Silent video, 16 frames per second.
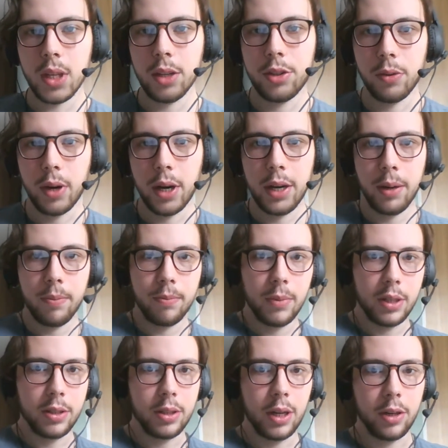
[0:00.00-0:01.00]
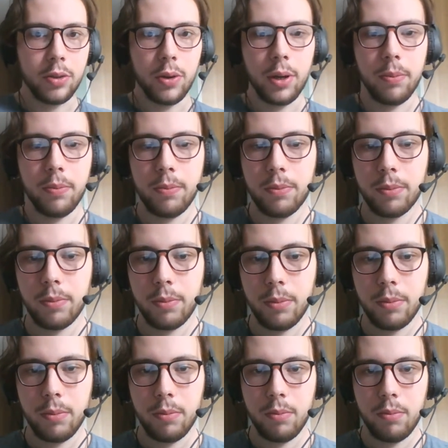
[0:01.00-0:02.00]
to write, and stick to it.
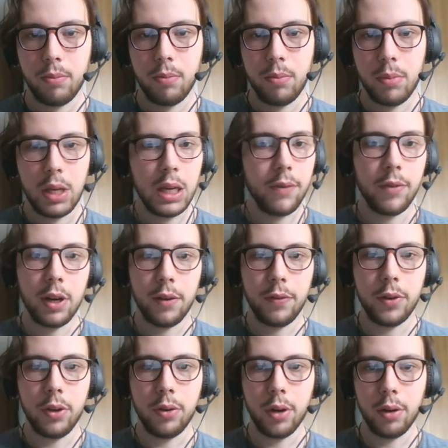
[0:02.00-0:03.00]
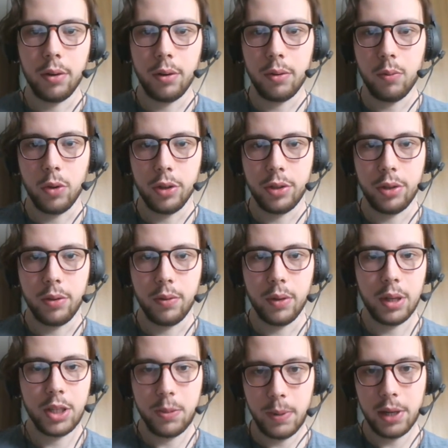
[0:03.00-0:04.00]
Even if you don't want to,
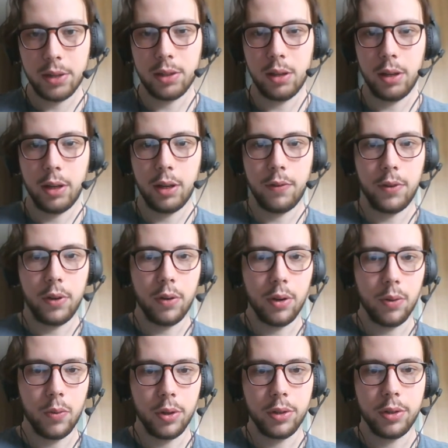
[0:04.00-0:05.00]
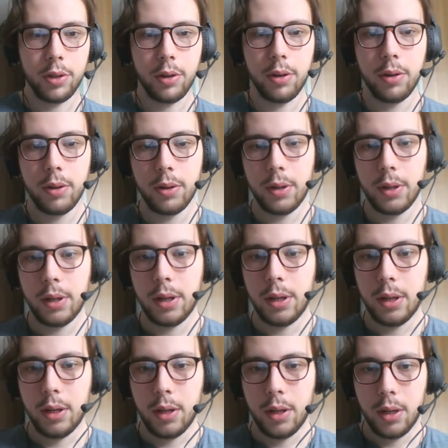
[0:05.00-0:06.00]
especially if you don't want to.
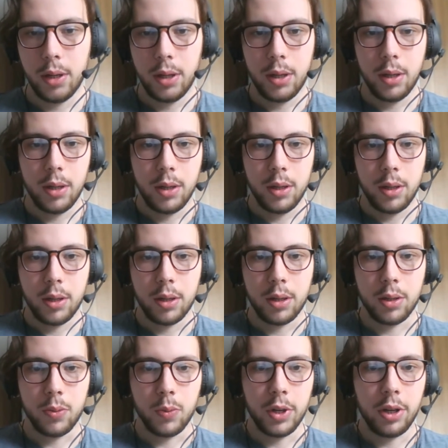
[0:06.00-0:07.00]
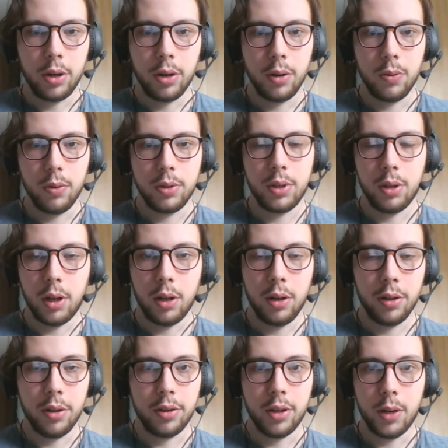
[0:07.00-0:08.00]
Because when you don't, a lot
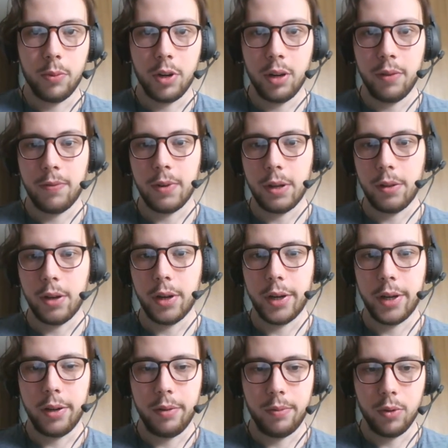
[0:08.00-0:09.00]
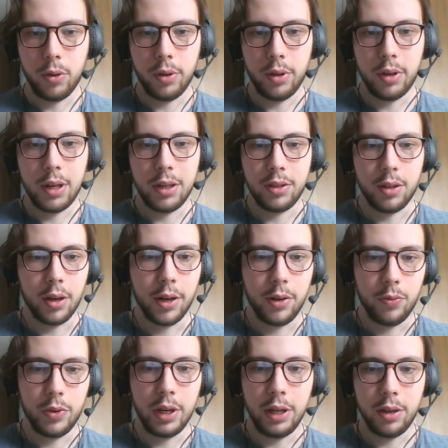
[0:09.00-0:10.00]
of the time when I've found that on the days that I
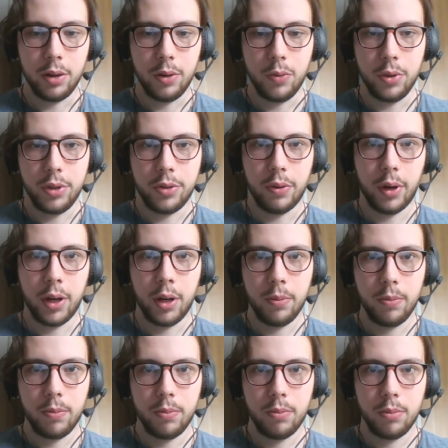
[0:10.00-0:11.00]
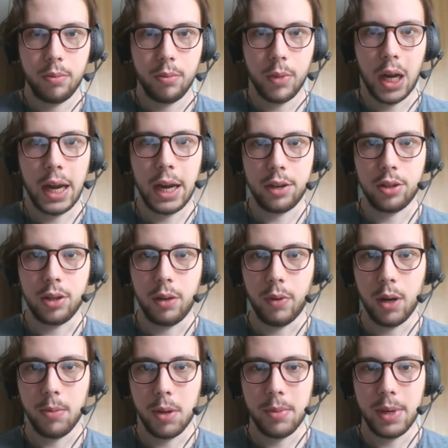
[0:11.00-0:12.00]
really don't want to write, I actually
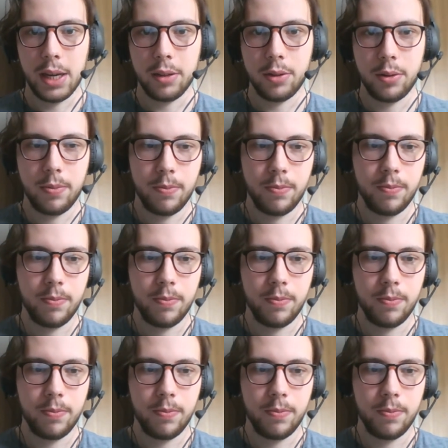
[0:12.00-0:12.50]
write my best.